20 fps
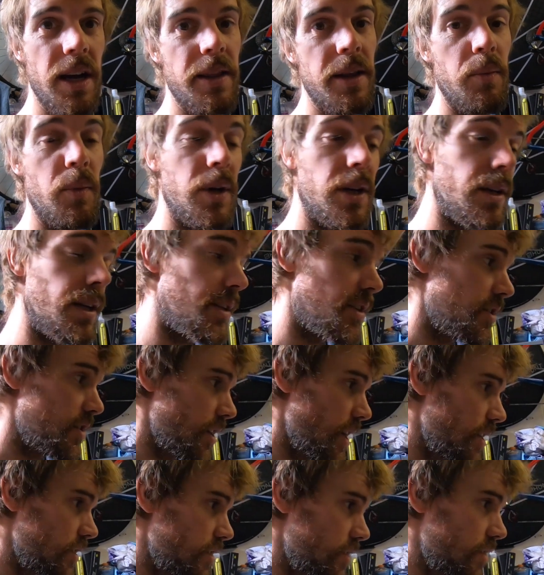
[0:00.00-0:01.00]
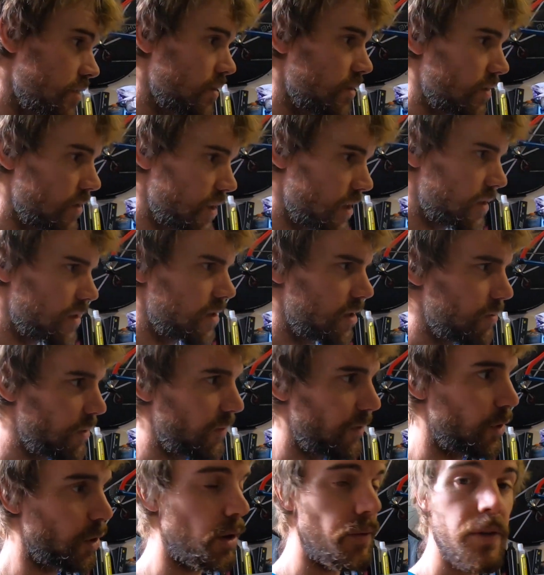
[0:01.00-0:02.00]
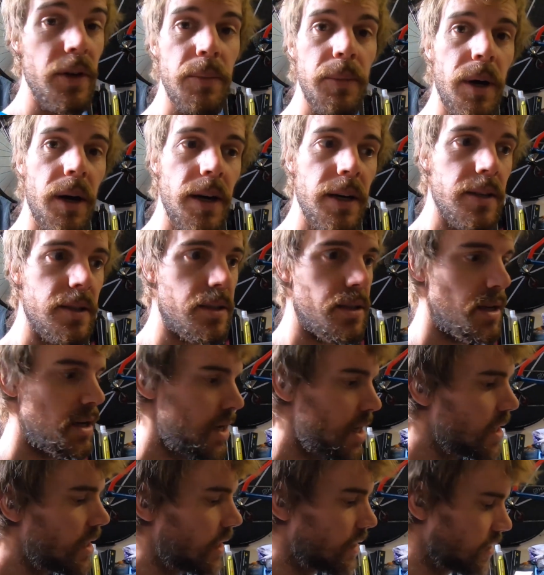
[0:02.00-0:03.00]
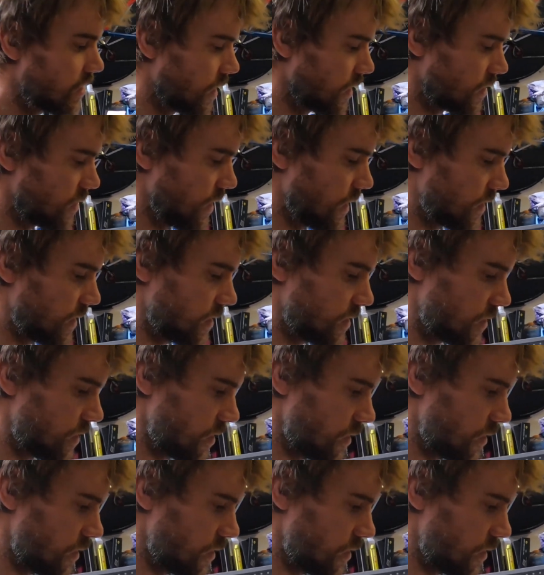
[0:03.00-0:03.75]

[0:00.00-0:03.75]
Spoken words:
and then when you need to change the system, if you've got a few bikes, it's nice and easy to